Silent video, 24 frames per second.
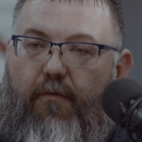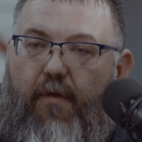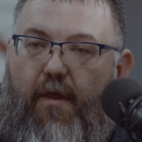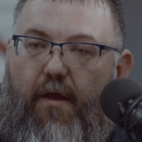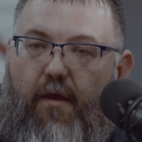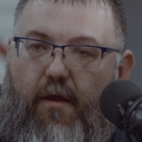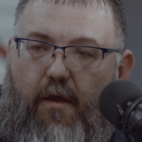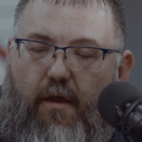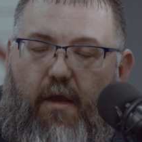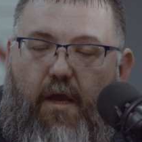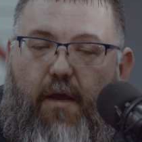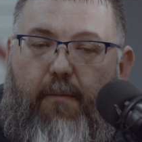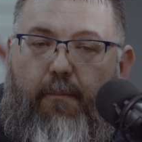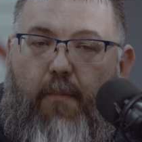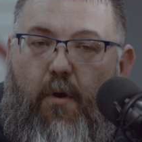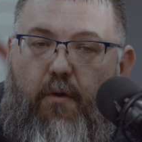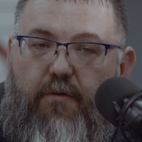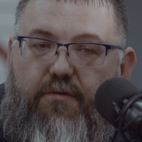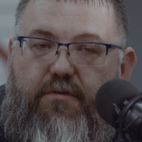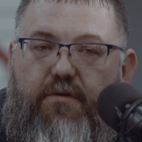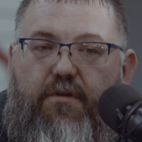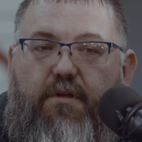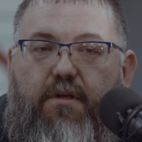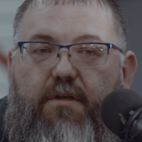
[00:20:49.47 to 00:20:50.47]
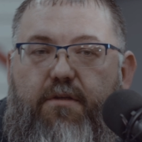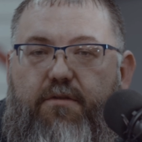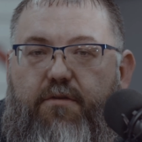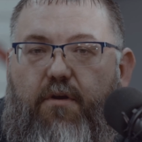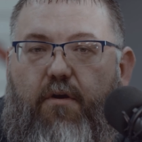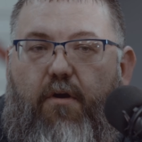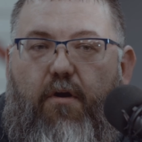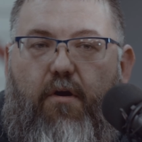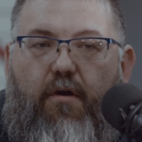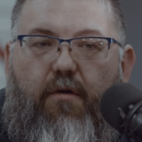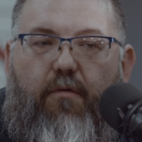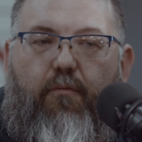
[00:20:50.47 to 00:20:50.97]
that, and most of these
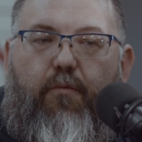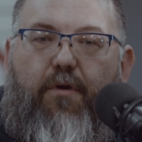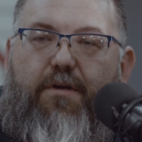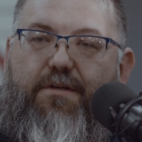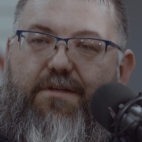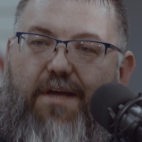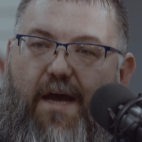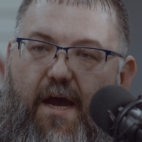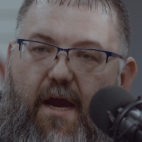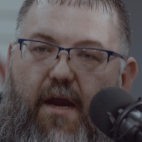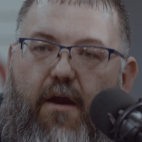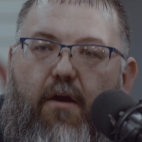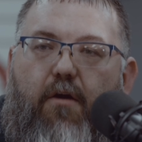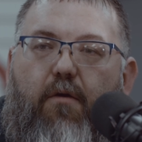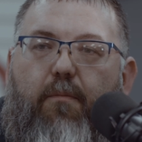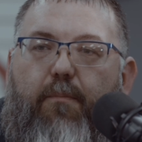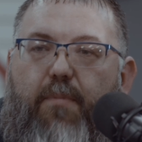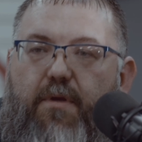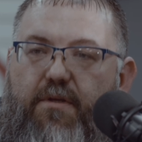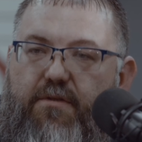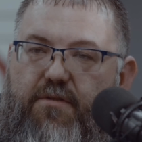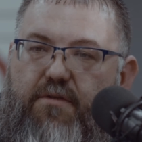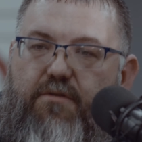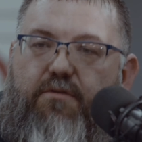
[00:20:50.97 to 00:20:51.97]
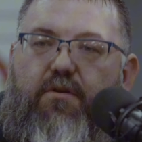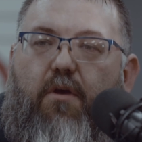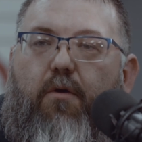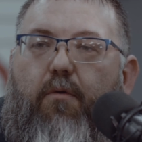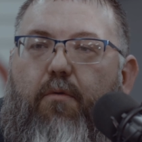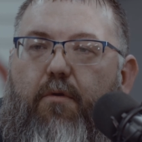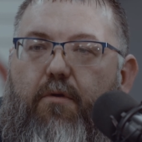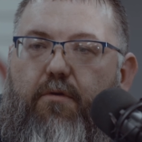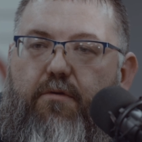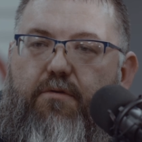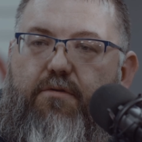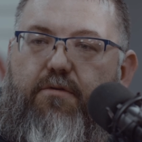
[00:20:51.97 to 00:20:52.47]
are retired business
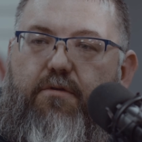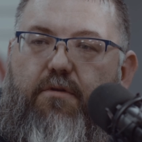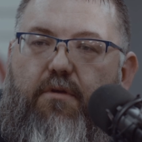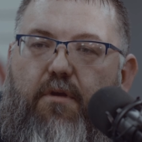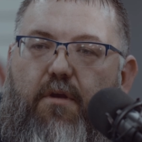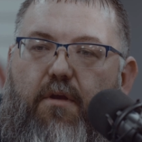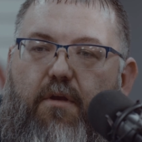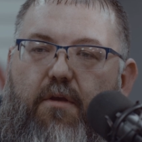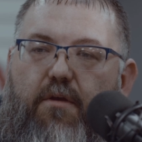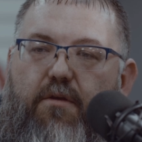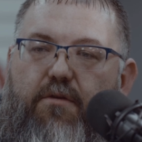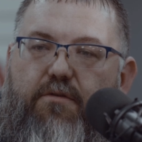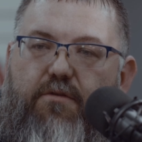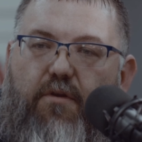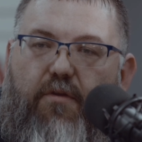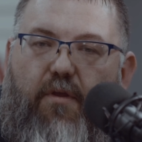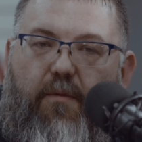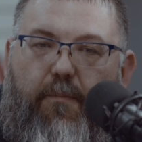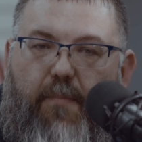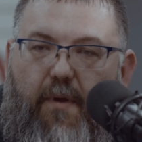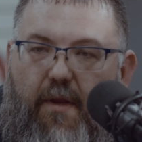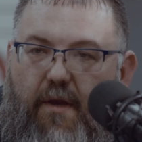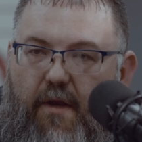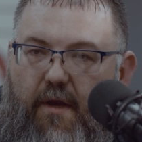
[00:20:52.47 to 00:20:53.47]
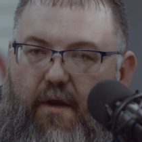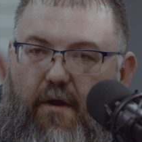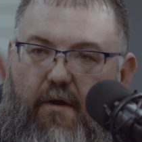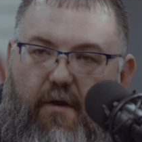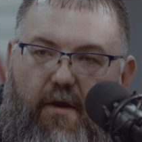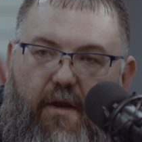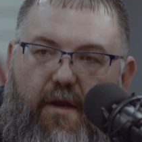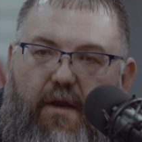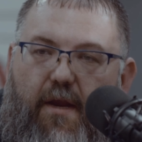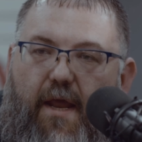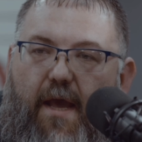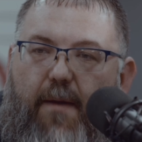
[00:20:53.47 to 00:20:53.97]
owners. So they've been here in
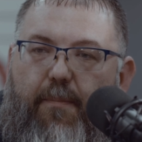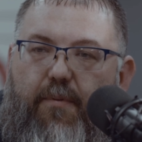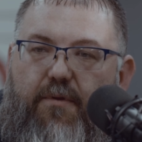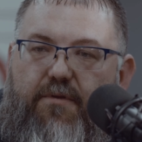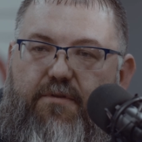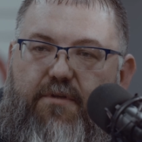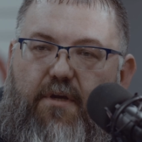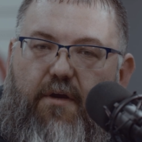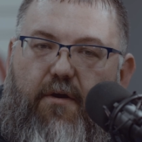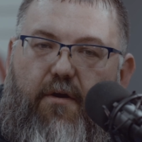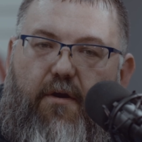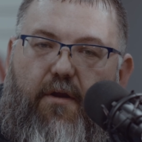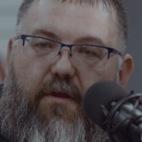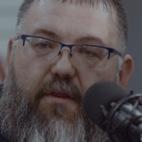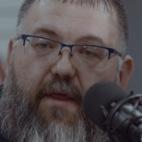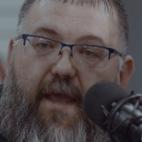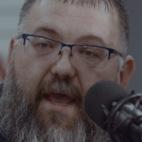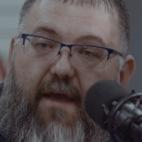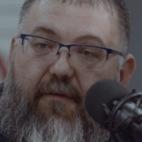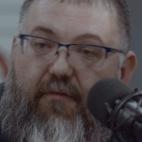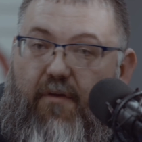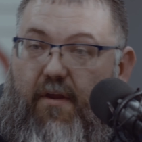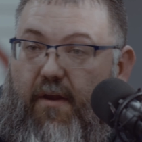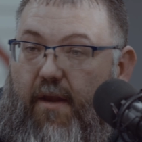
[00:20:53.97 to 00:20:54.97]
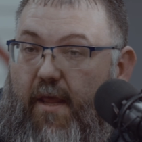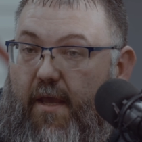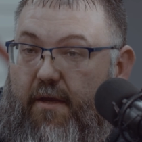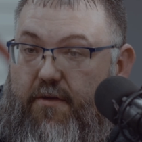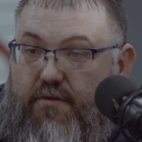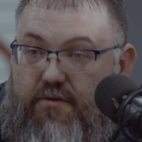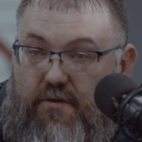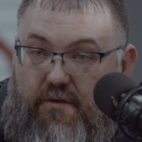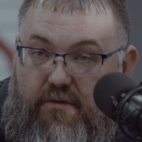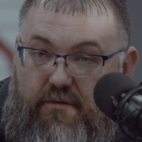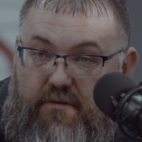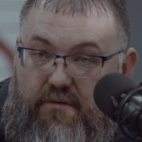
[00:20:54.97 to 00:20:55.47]
the Indianapolis area. They have
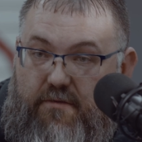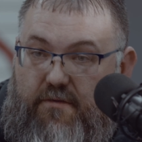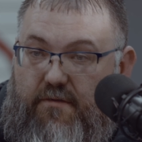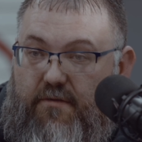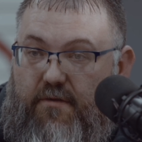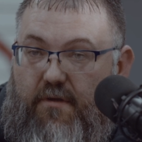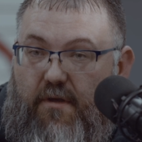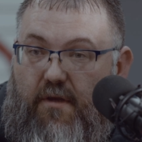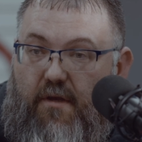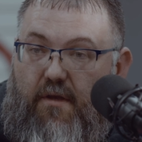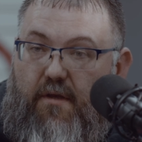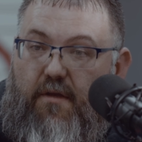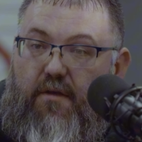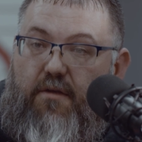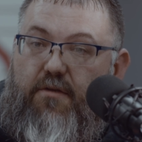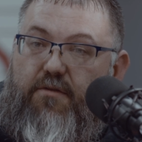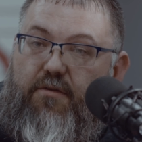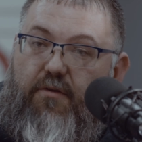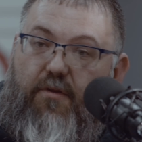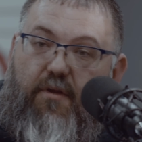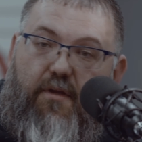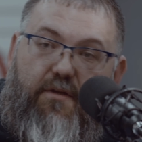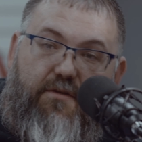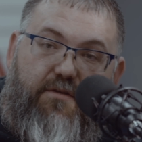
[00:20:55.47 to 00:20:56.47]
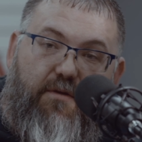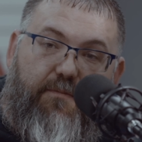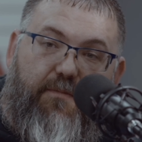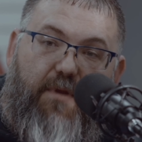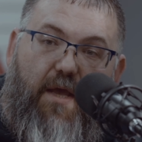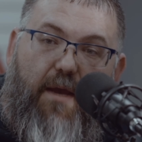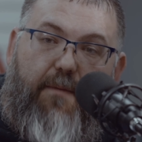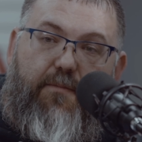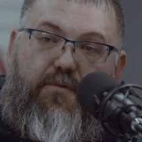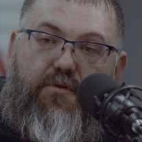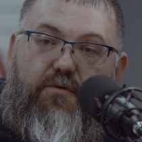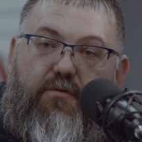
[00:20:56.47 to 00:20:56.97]
connections. So that
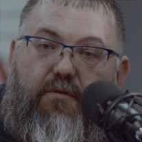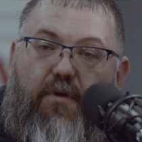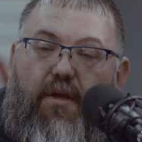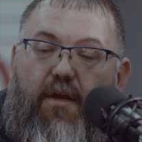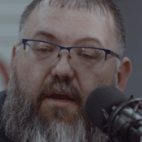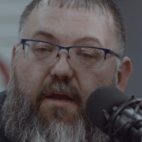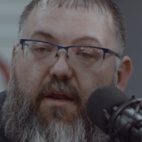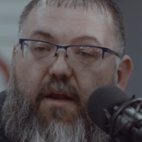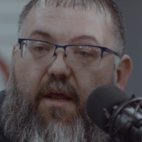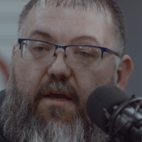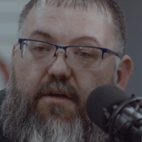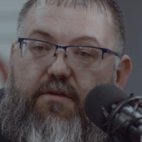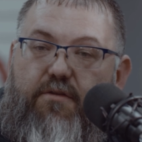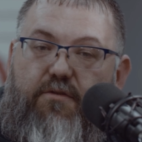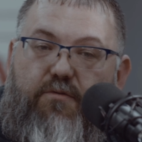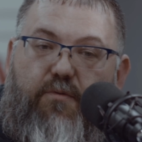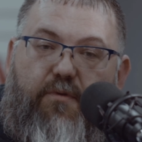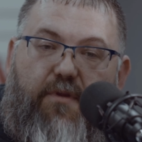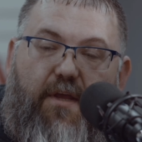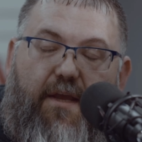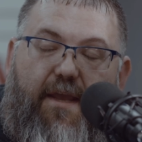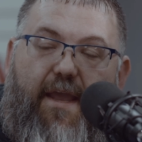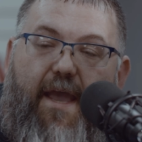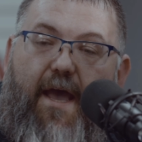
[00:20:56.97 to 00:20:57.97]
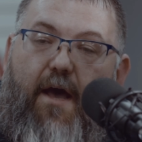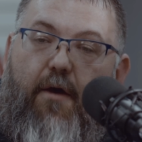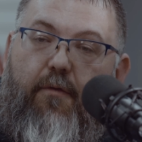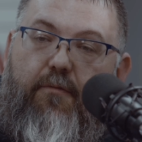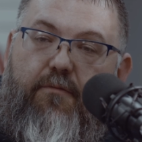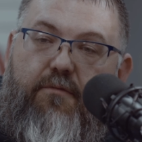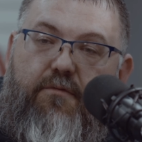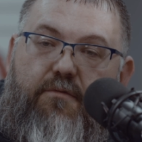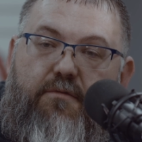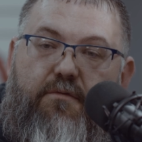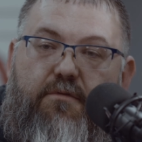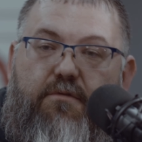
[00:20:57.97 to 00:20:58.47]
sometimes you get connections with
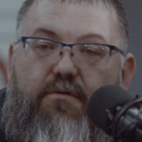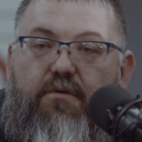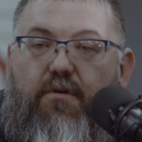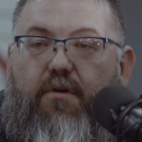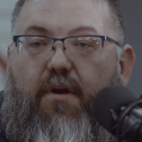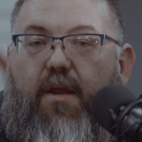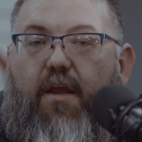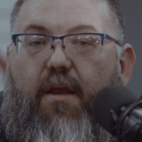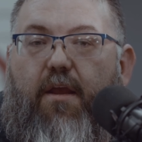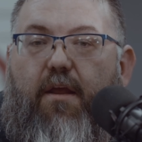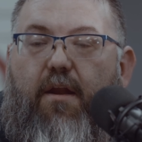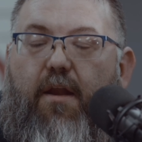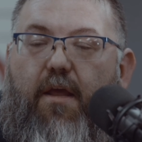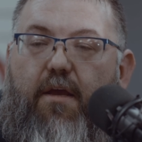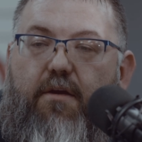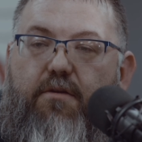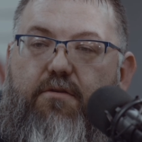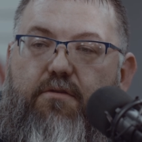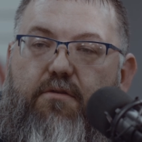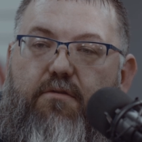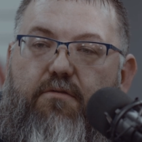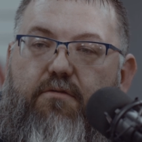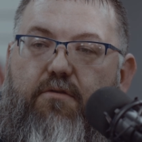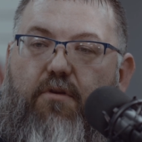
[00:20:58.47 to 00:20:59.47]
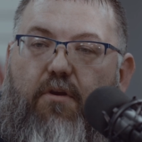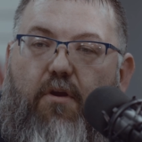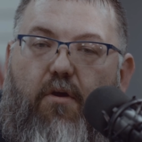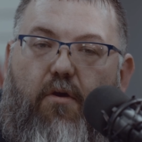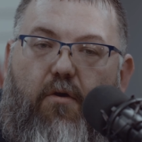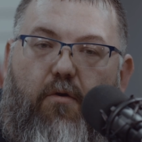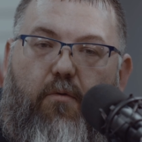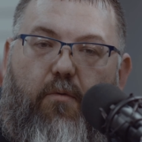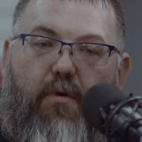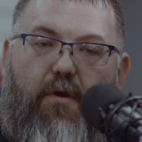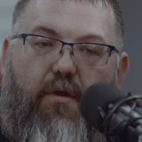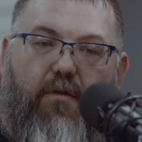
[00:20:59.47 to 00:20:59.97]
accountants or get connections,
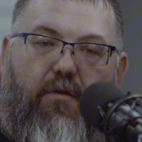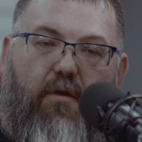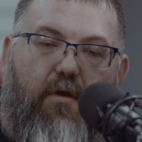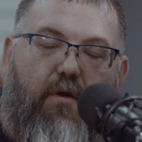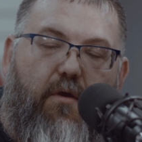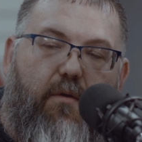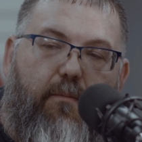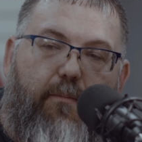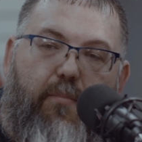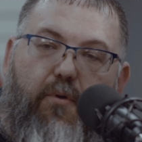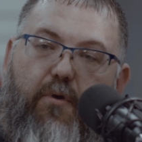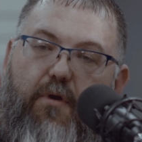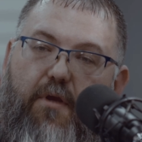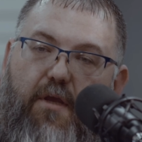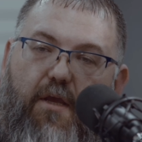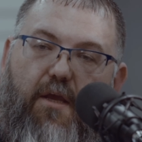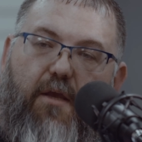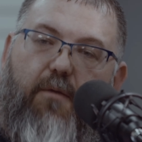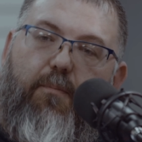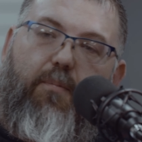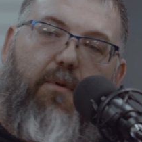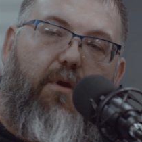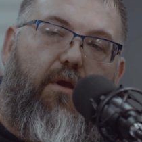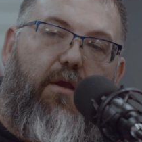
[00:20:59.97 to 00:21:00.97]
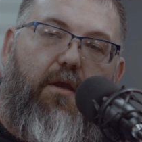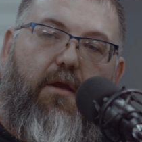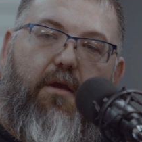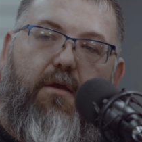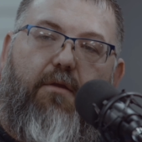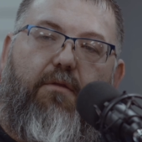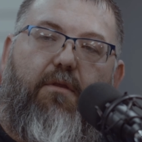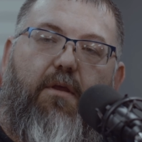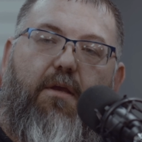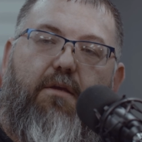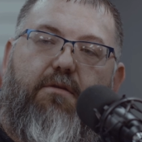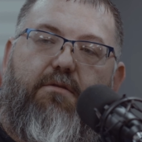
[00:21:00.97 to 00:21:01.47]
with bookkeeping
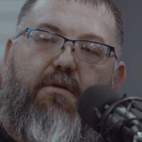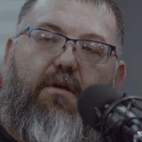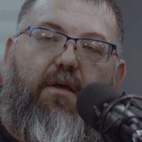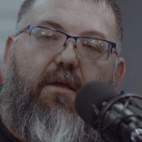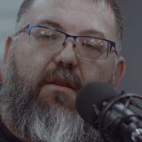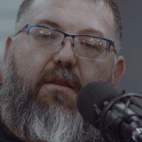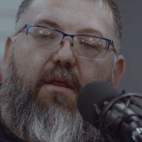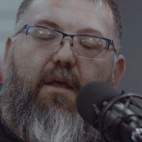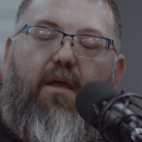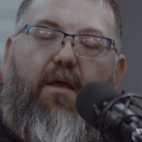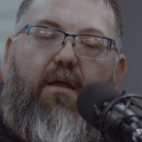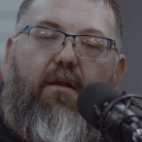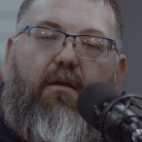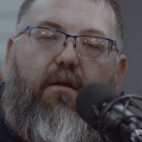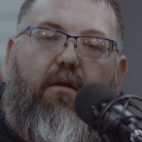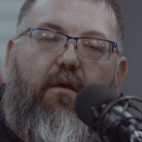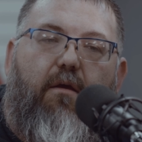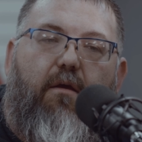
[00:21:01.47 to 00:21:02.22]
and things like that.